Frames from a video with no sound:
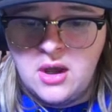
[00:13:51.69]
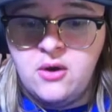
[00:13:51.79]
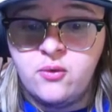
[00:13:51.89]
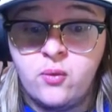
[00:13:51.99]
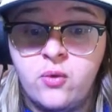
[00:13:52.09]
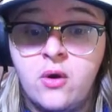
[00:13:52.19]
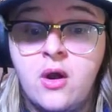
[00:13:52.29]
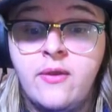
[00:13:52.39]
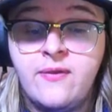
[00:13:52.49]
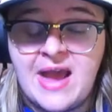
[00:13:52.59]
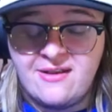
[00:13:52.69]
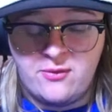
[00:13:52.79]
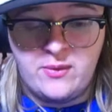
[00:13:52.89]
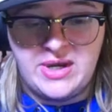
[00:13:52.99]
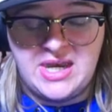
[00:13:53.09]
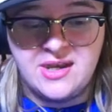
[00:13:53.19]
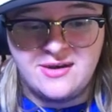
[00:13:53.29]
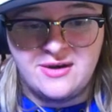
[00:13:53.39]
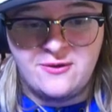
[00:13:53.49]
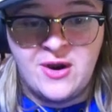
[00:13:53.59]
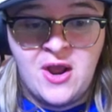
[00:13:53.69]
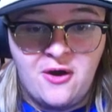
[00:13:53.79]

Oh, that's what we needed to do.